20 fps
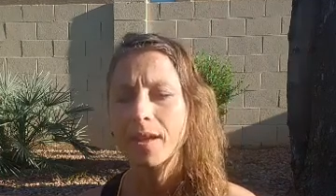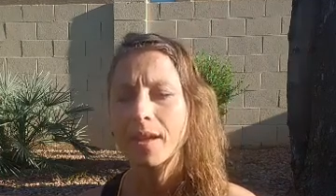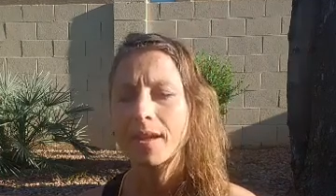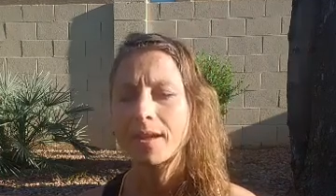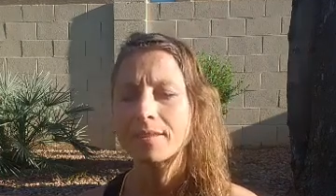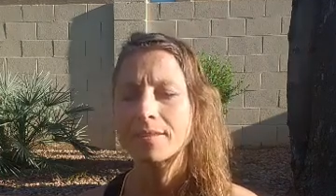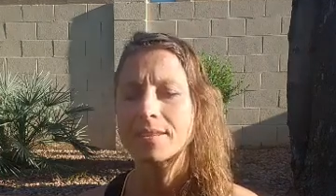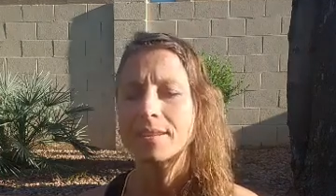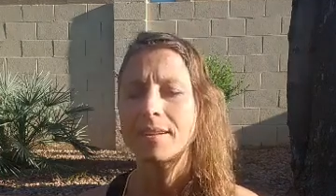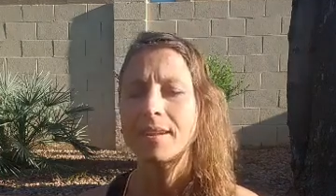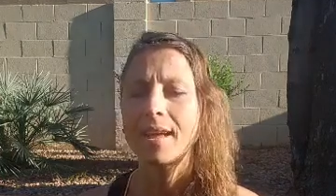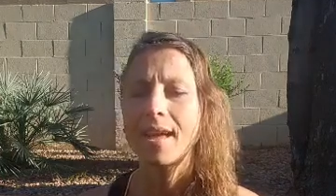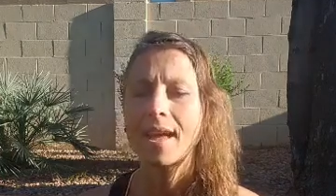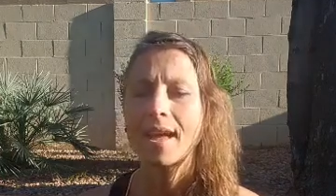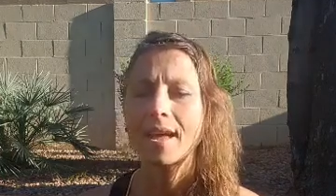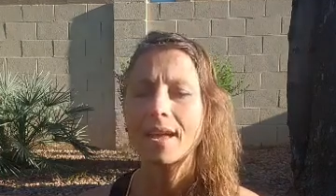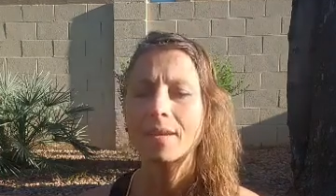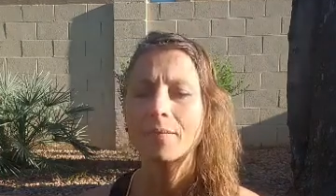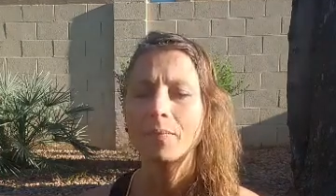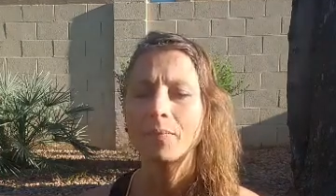and
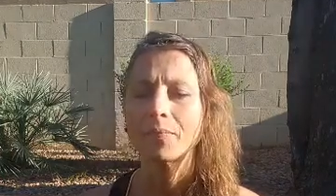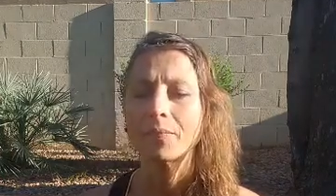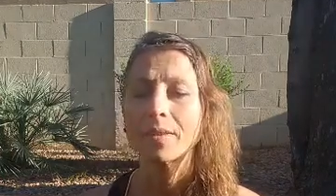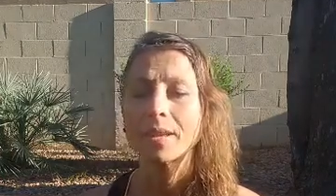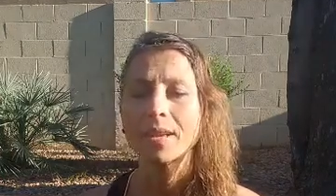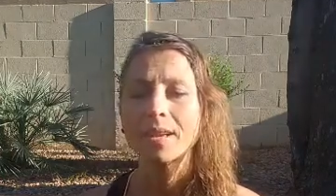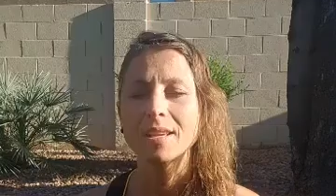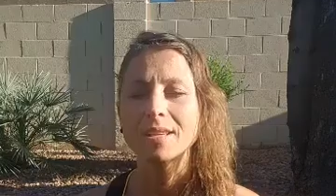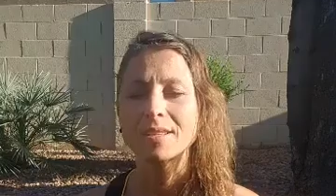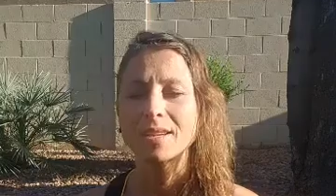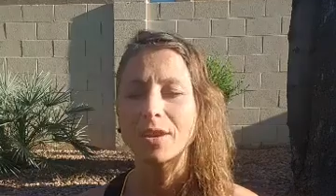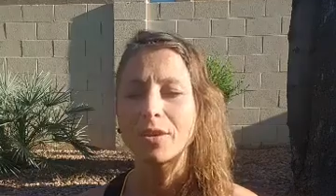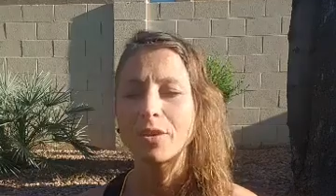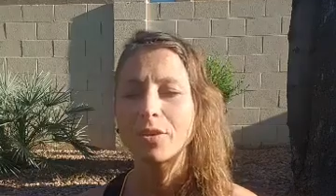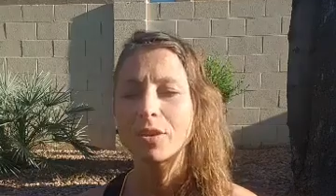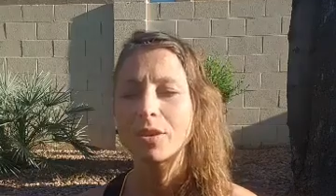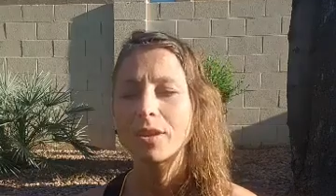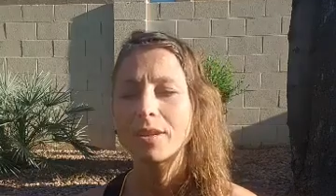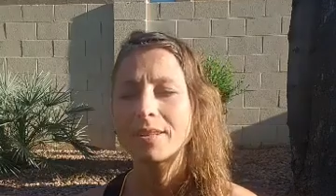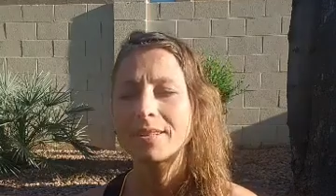today is a
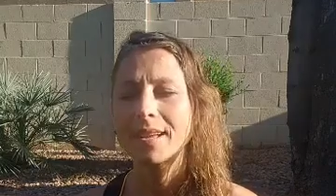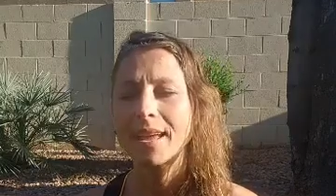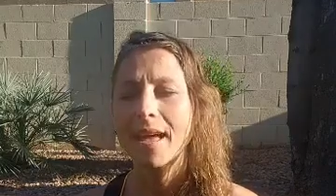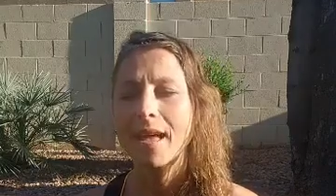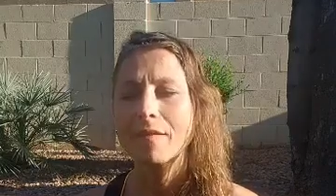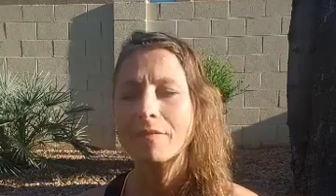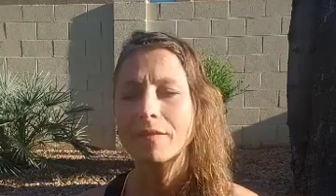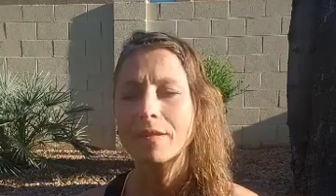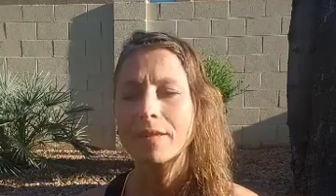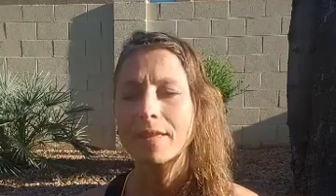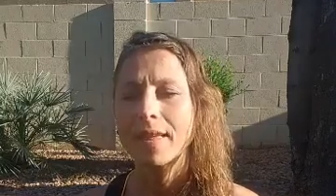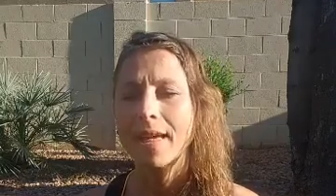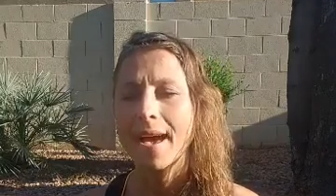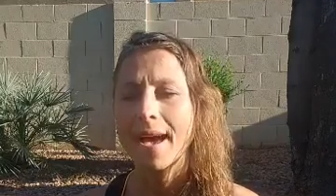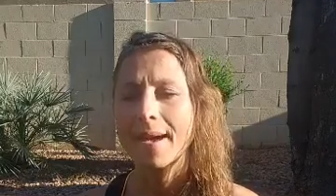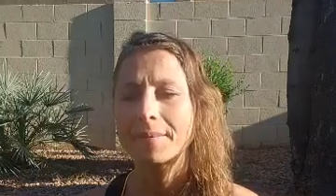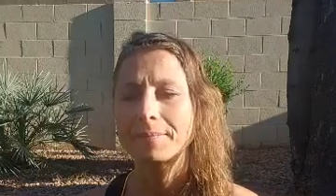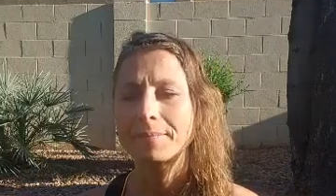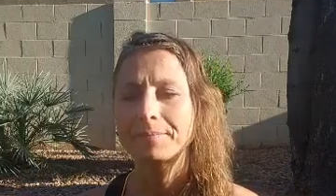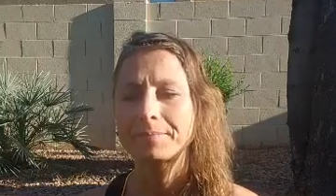good day for
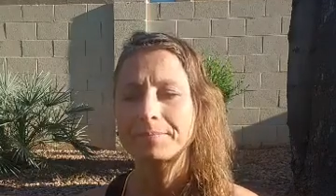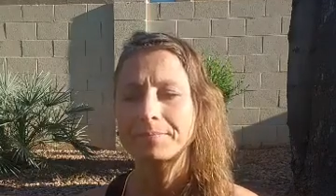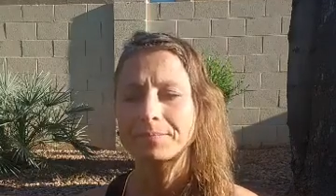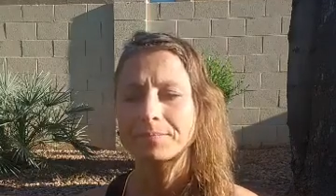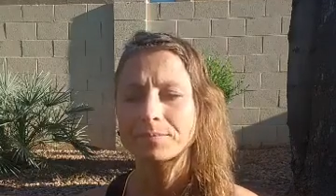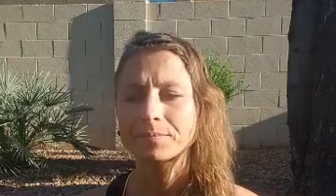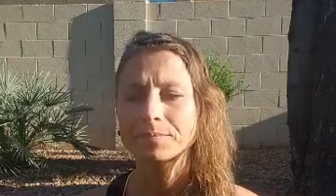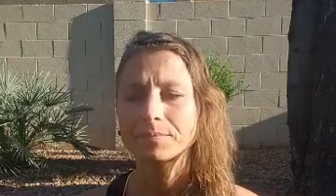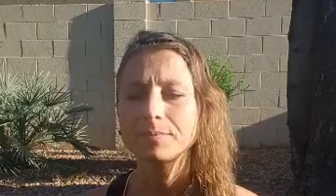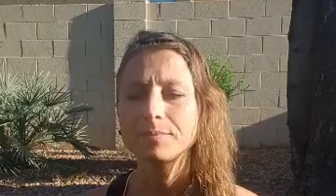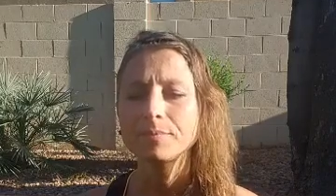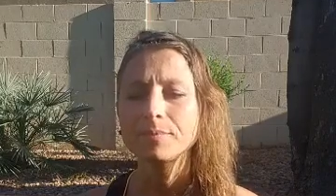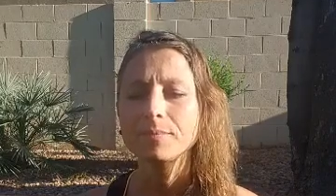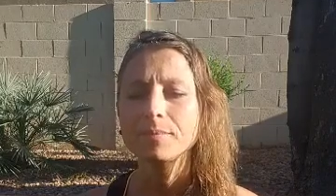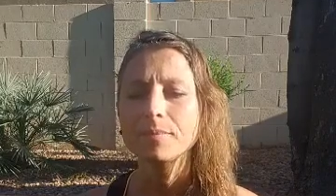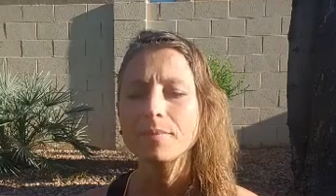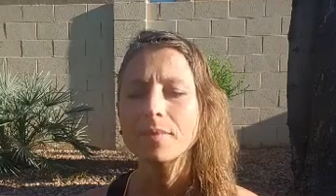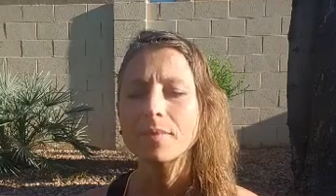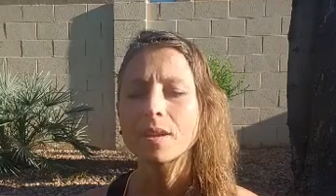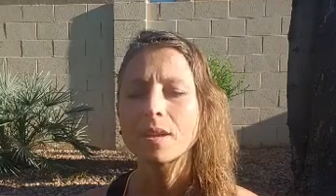that.
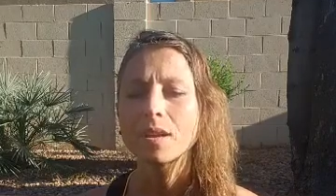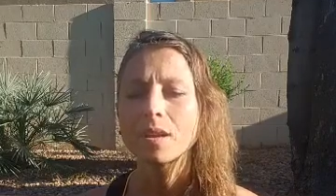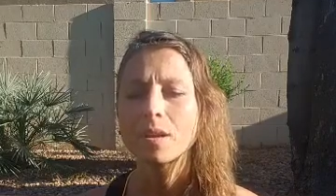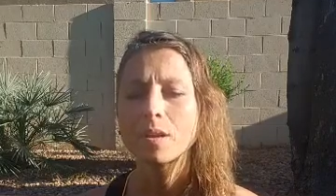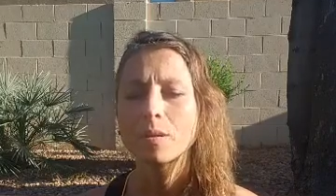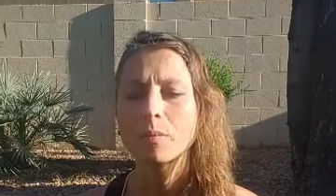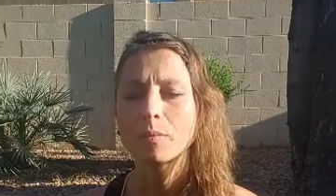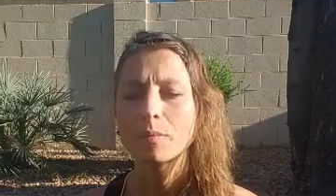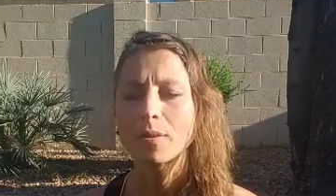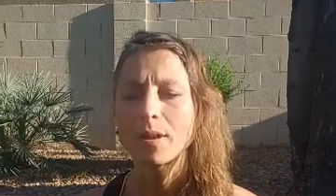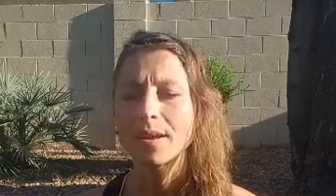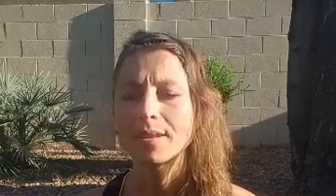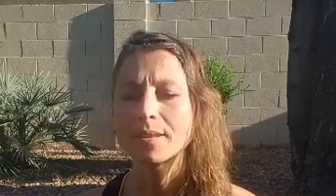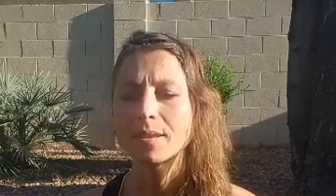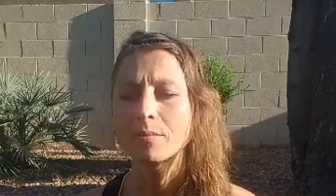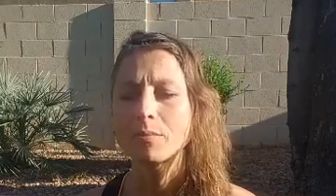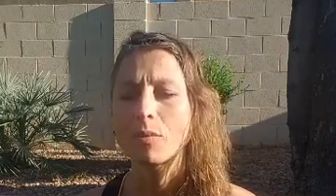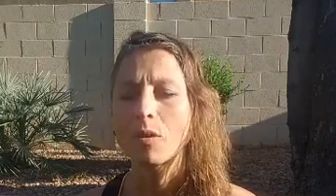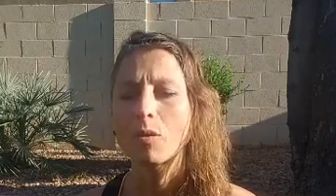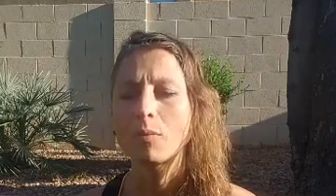
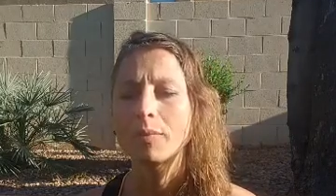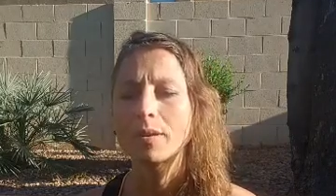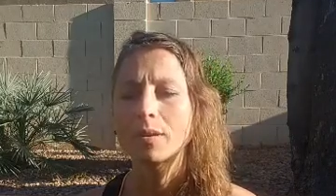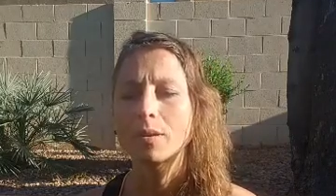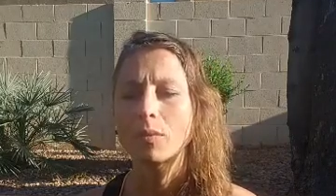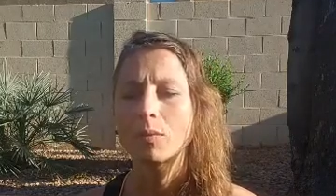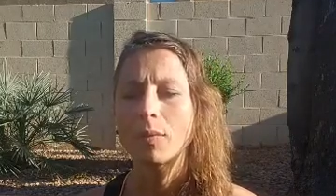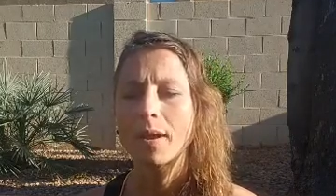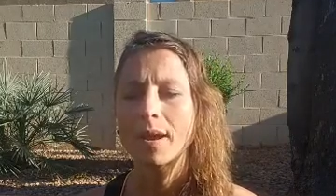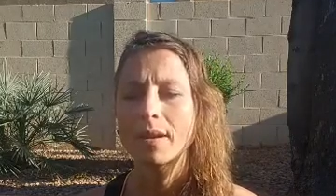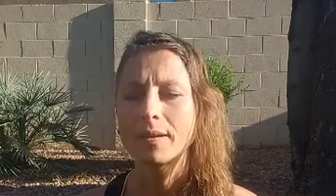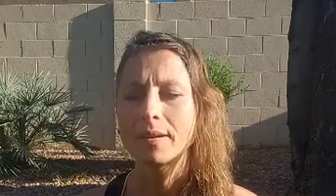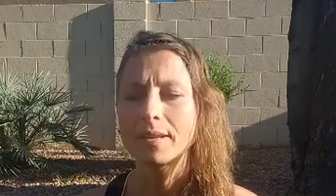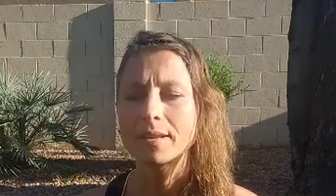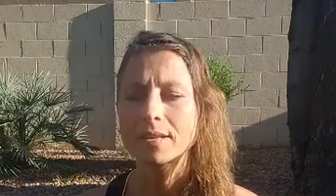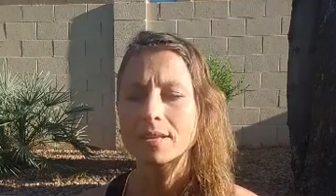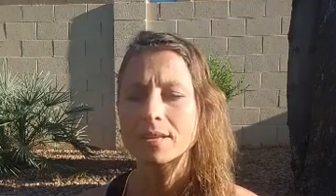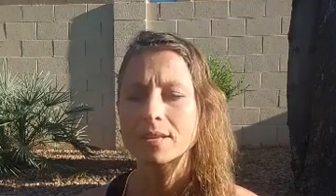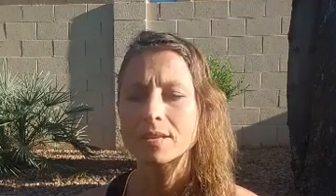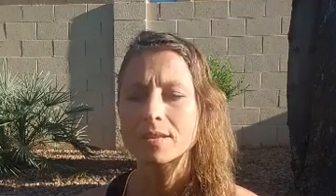Present moment
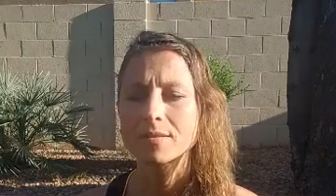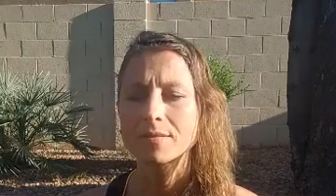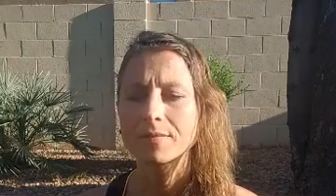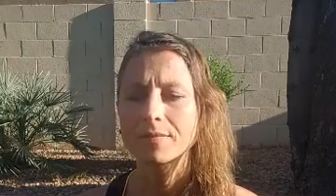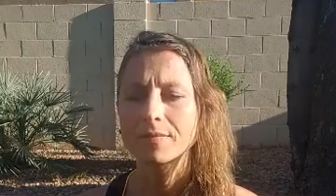awareness.